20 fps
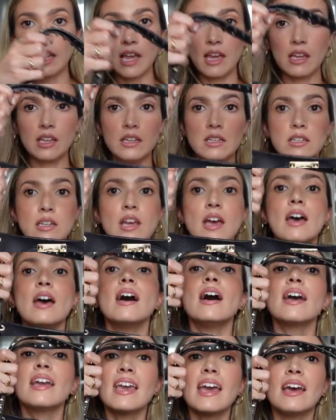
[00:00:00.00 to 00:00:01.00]
And
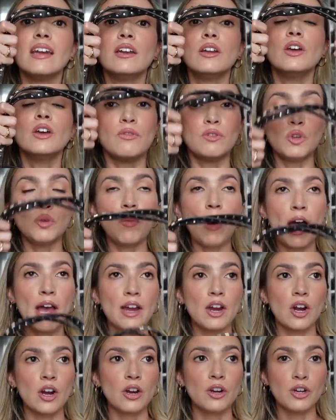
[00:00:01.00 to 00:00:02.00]
again, if you buy
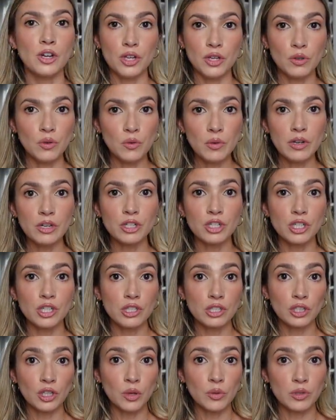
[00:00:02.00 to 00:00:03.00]
her new,
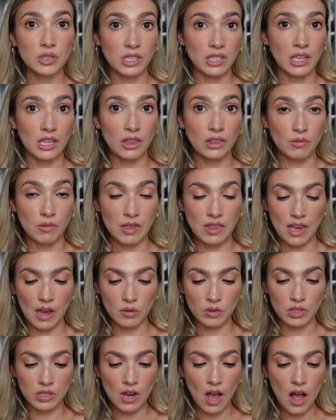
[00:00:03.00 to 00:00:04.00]
she's close to like
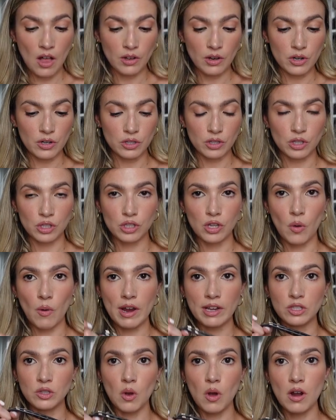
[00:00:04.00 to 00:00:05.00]
$3,000. So
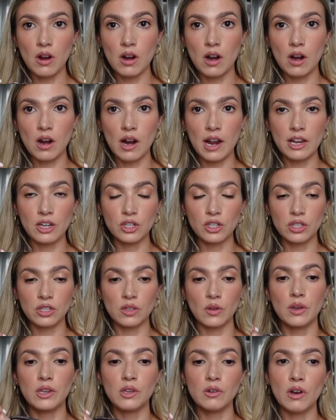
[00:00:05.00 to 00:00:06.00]
I saw her and just
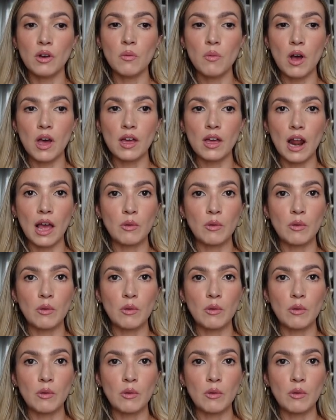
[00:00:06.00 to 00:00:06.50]
thought, you know what?